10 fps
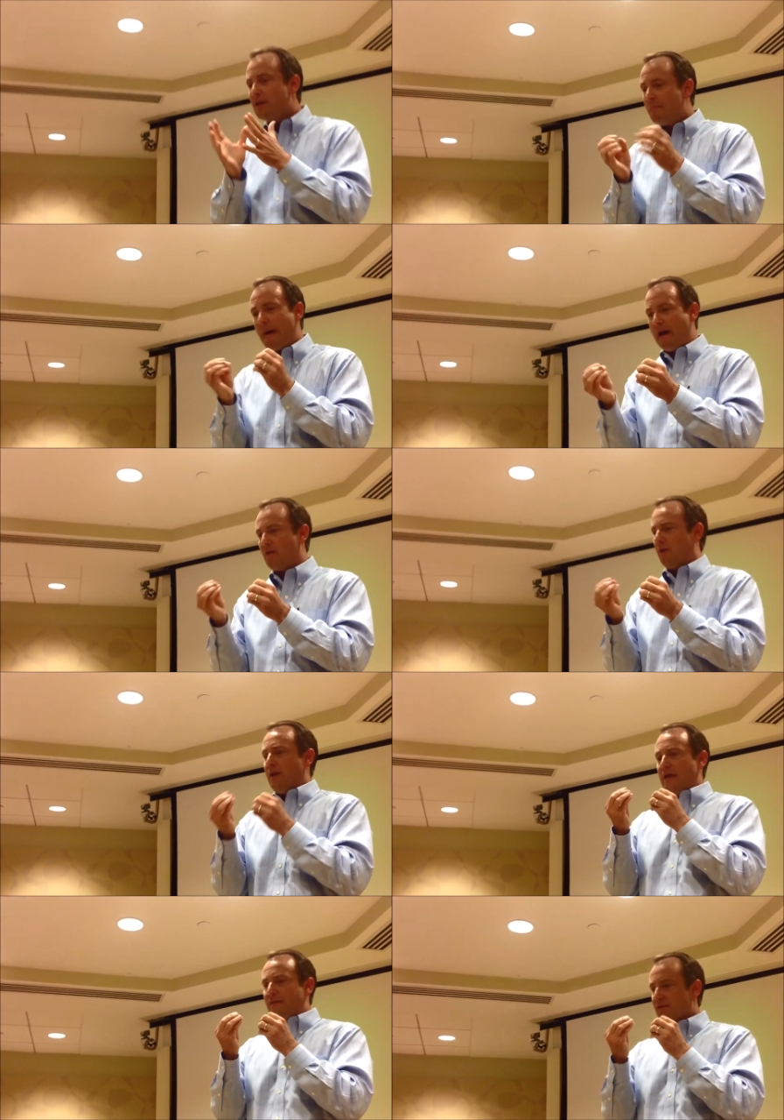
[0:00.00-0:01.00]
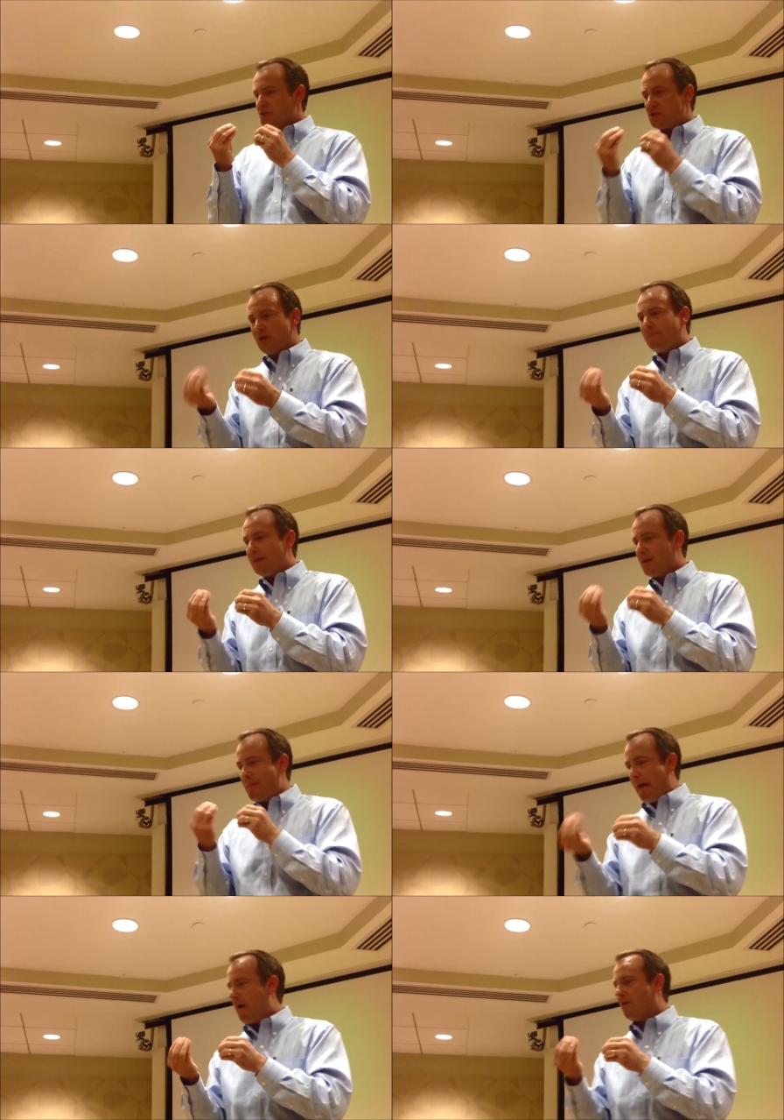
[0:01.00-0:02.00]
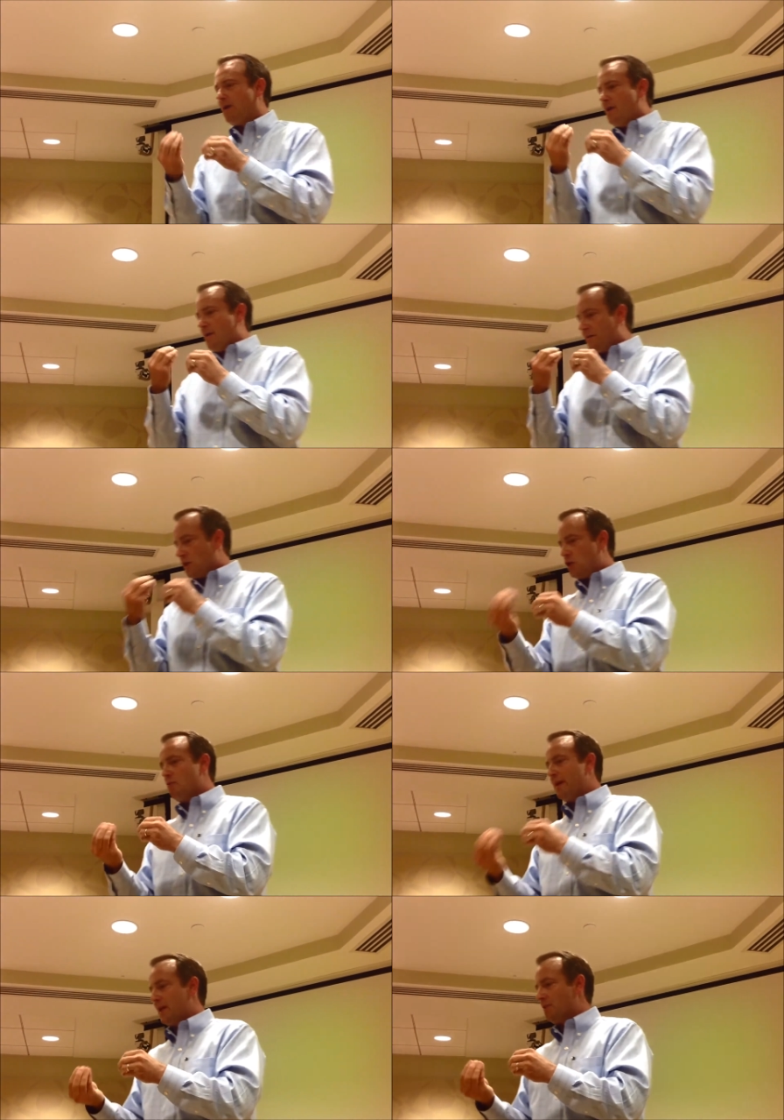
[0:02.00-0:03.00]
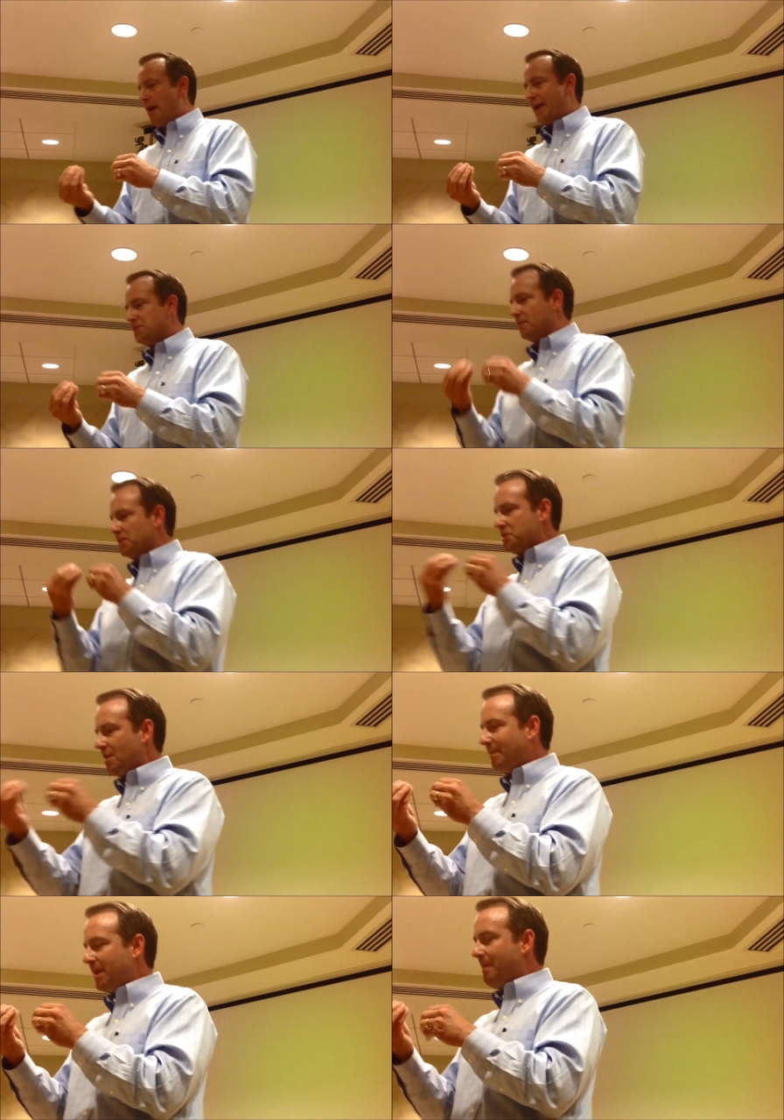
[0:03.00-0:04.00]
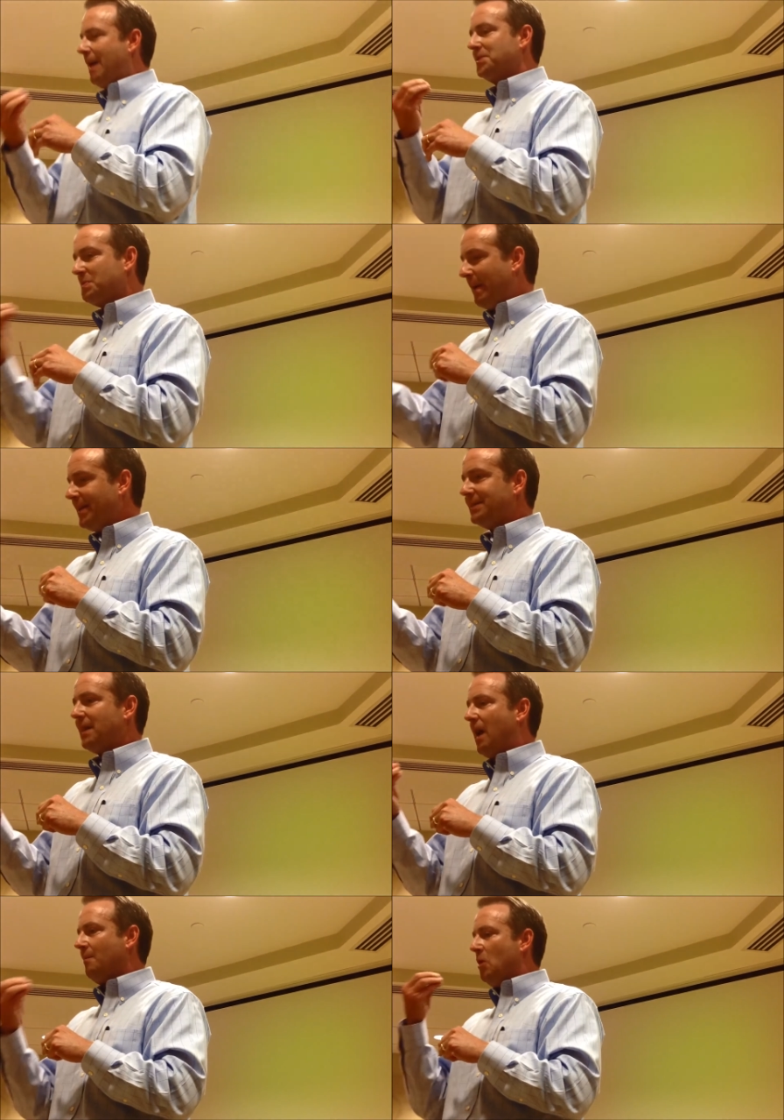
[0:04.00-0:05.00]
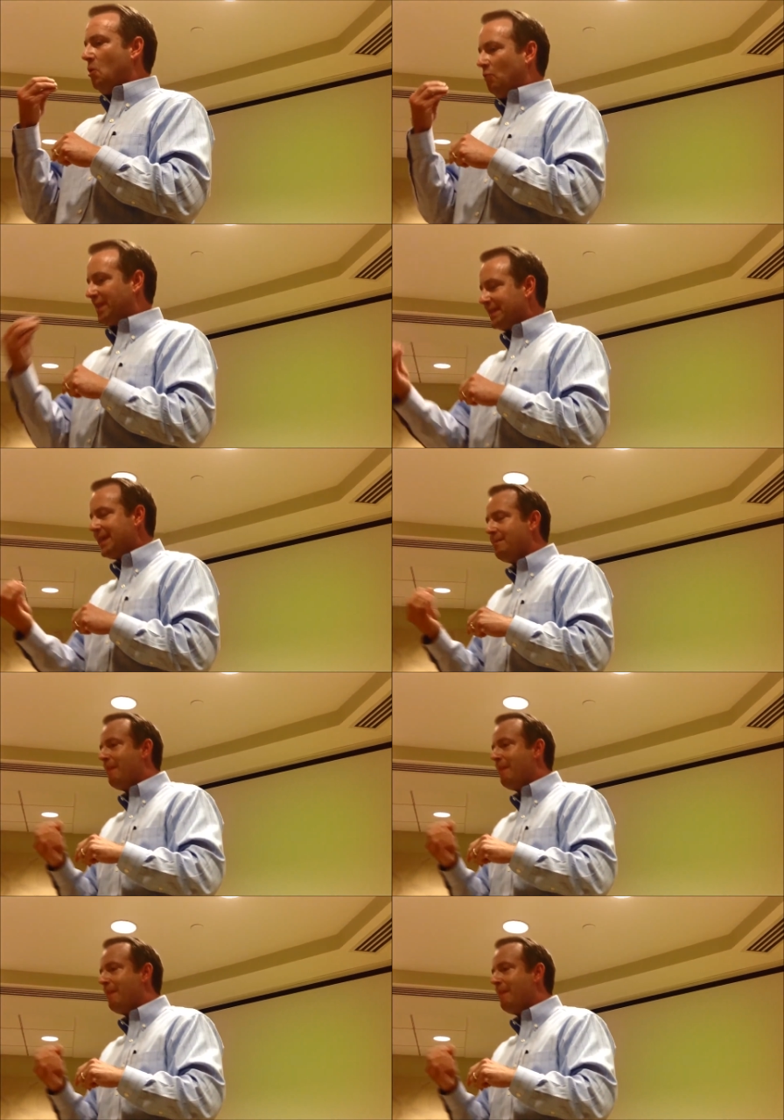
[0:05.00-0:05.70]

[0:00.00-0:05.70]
about, there's something about the human interaction, there's something about spending time with a team